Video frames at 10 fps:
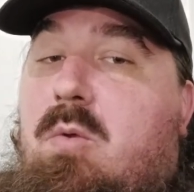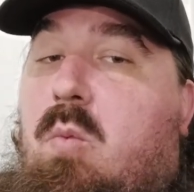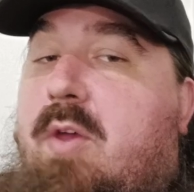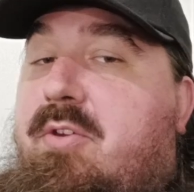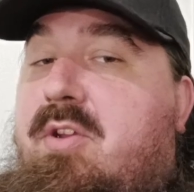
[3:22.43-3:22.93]

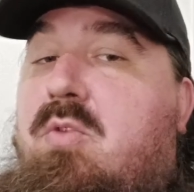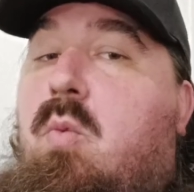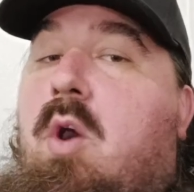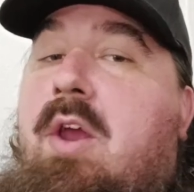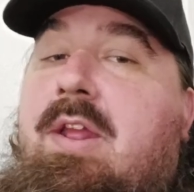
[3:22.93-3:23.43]
whether it's
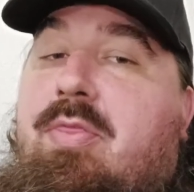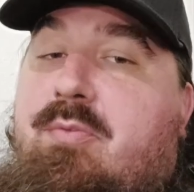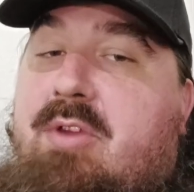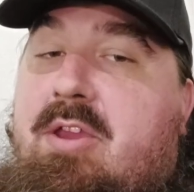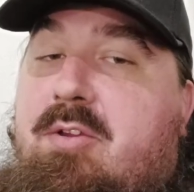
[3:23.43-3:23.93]
one in
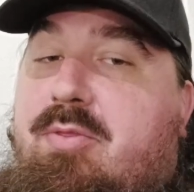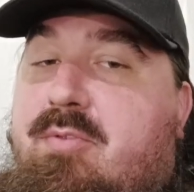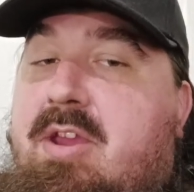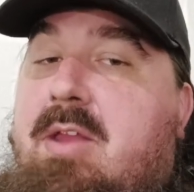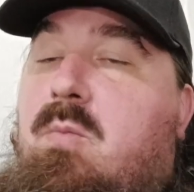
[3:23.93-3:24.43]
three or
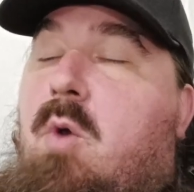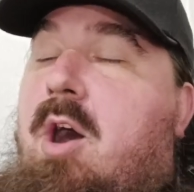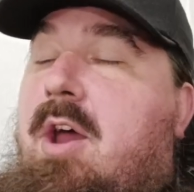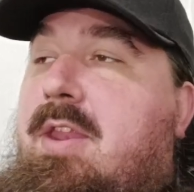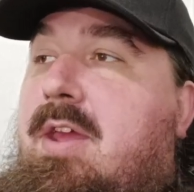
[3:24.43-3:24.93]
three in
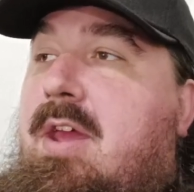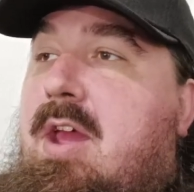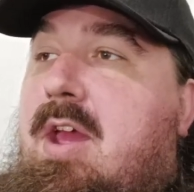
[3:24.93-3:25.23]
one,